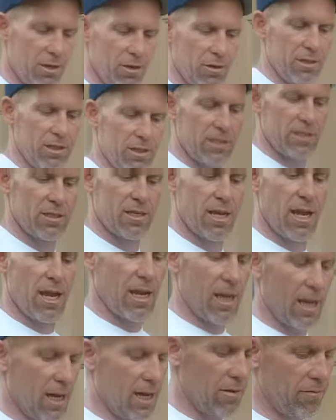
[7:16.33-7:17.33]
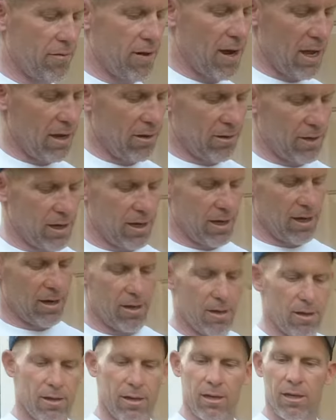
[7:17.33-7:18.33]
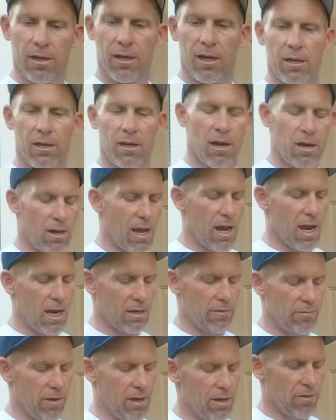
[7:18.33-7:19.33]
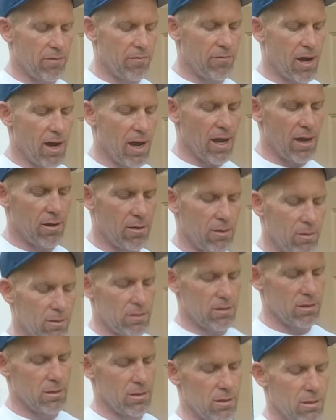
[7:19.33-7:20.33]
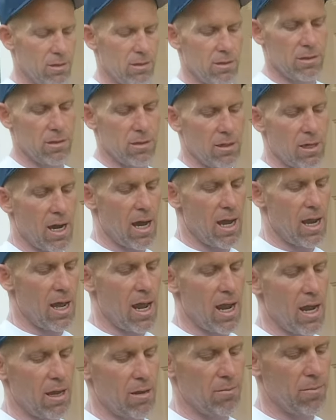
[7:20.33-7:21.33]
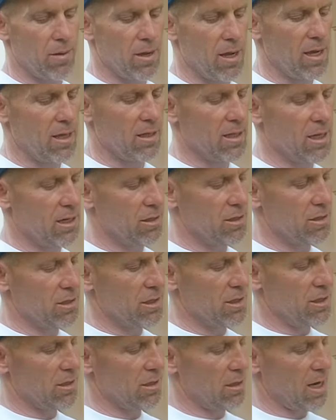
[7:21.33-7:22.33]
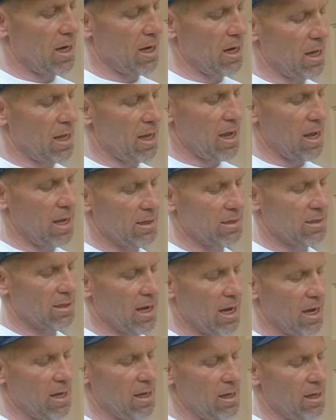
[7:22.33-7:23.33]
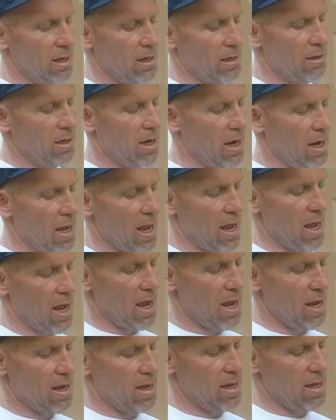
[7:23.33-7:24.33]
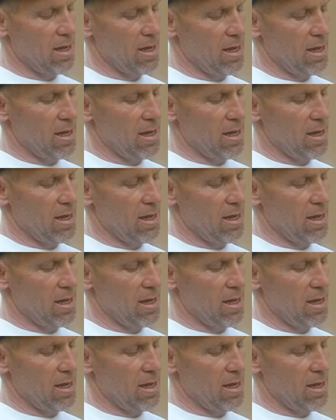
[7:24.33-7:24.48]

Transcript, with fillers: do is just take I got a vial here a non-activated vial got A and B it tells you lot A it's got lot A